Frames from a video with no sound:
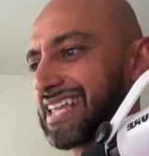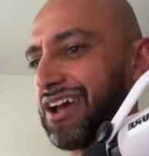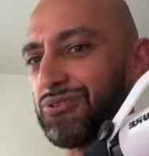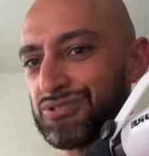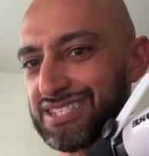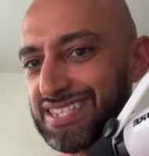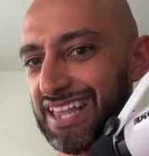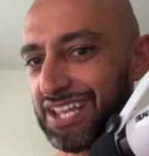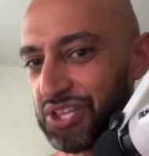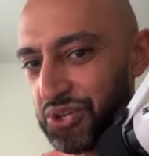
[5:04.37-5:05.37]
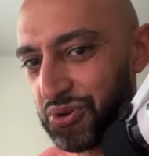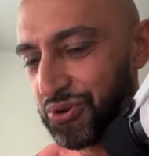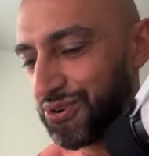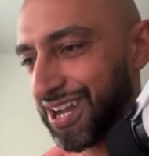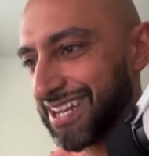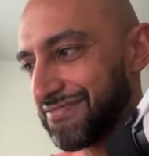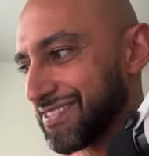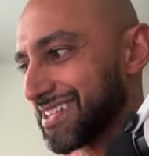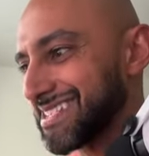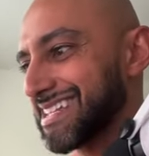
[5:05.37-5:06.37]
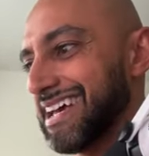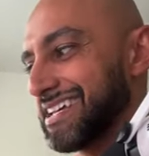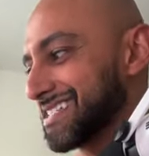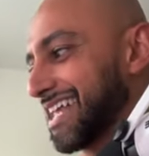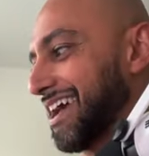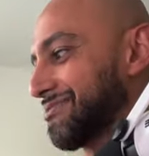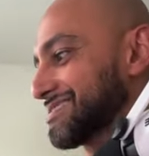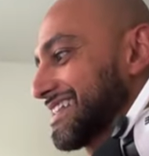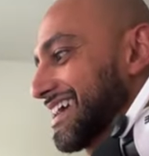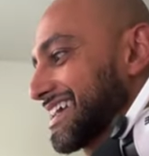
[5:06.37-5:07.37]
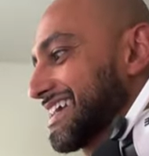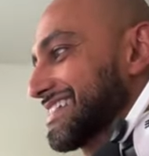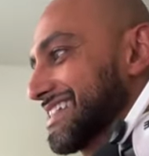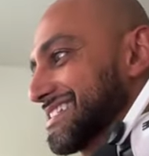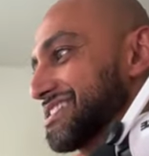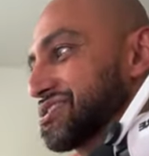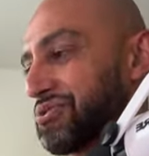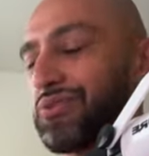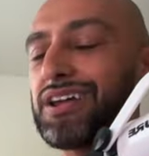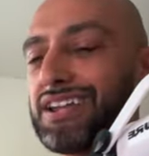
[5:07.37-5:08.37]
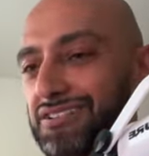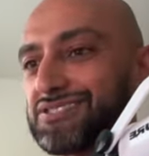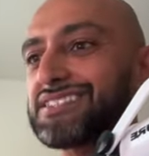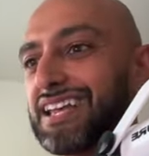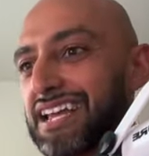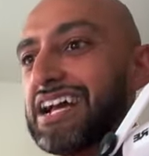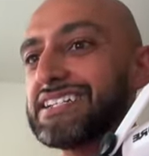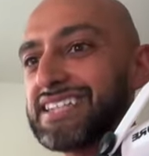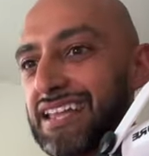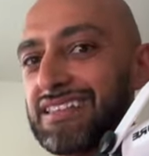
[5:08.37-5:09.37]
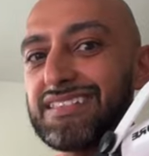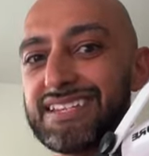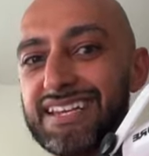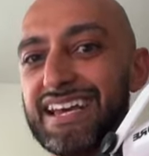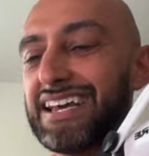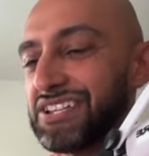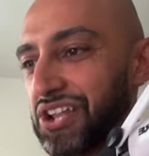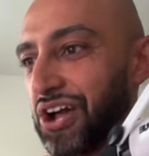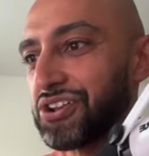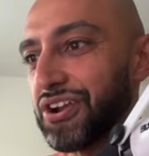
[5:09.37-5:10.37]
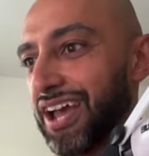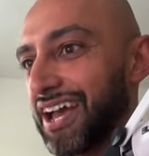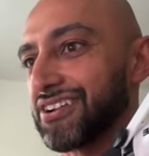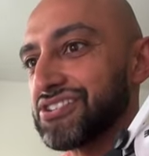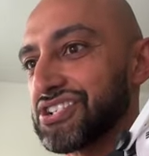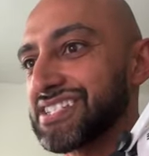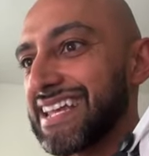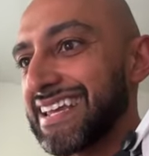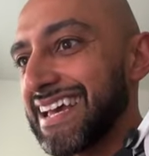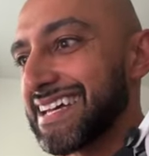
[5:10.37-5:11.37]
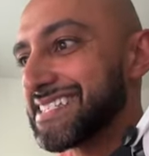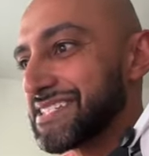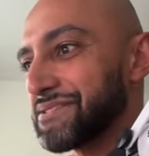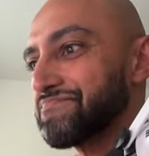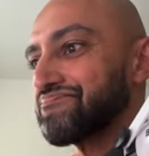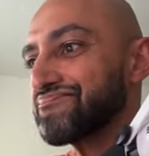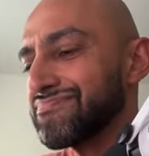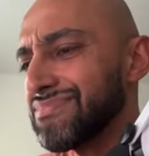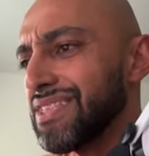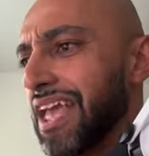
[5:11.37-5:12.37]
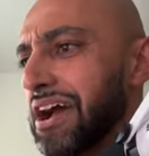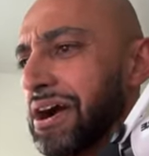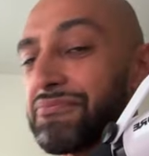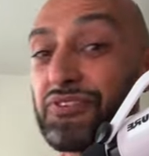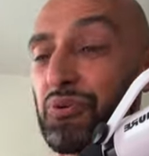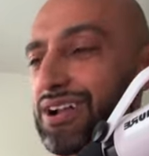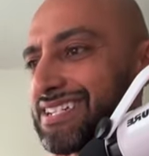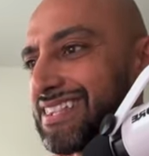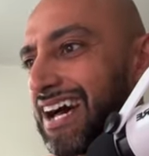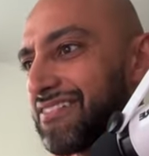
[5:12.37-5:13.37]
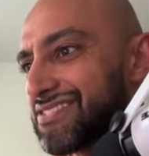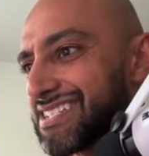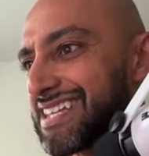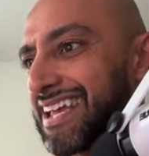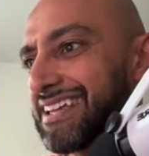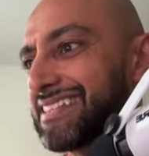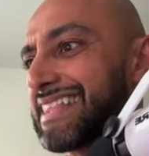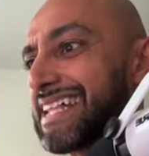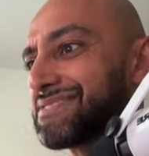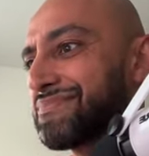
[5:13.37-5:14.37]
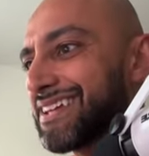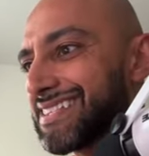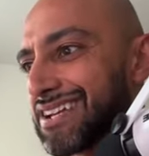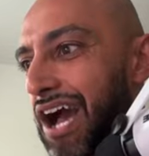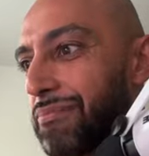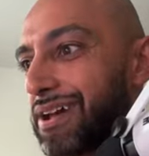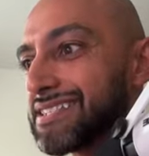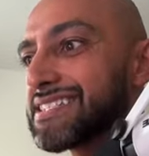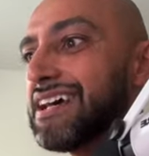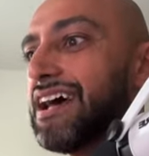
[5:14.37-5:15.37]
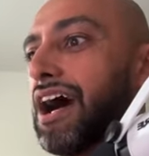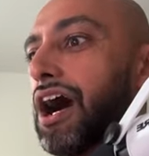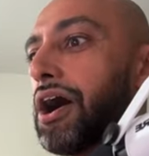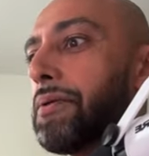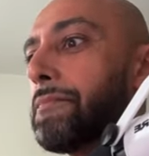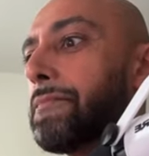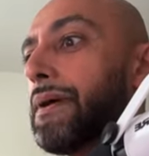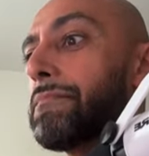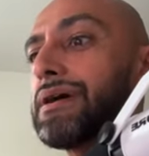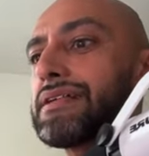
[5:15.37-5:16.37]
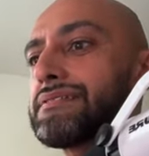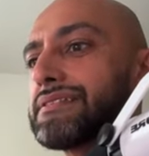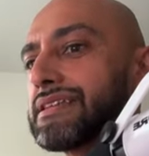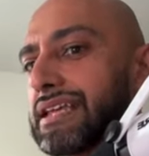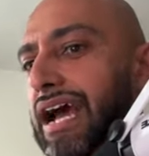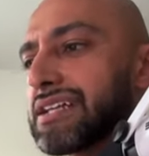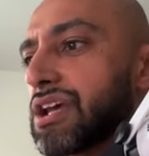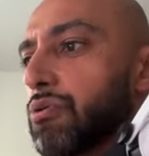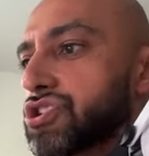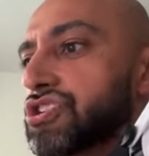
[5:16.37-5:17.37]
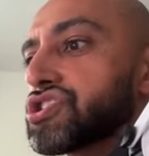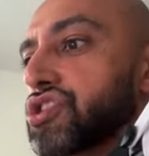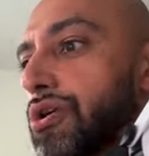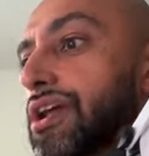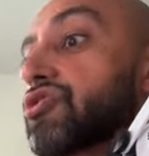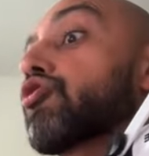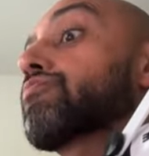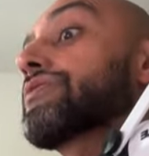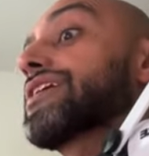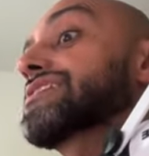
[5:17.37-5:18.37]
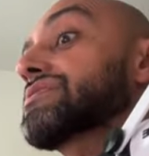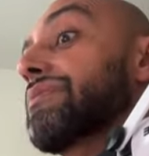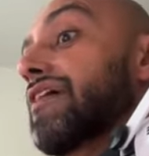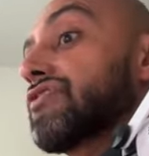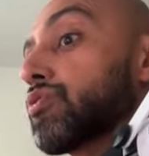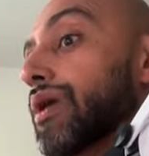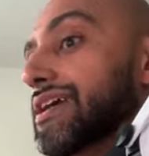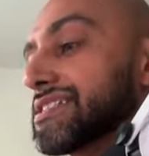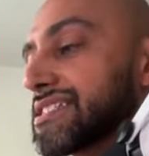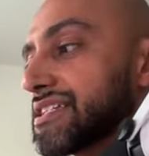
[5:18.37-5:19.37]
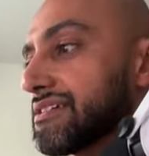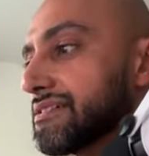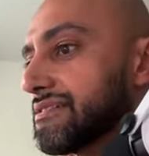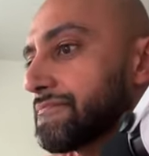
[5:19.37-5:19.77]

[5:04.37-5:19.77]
sounds like you, and if this sounds like this is you right now, just like silently nod your head or just say yes. If you're watching live, just say that's me in the comments. But guys, I want you to start incorporating some heavier weights.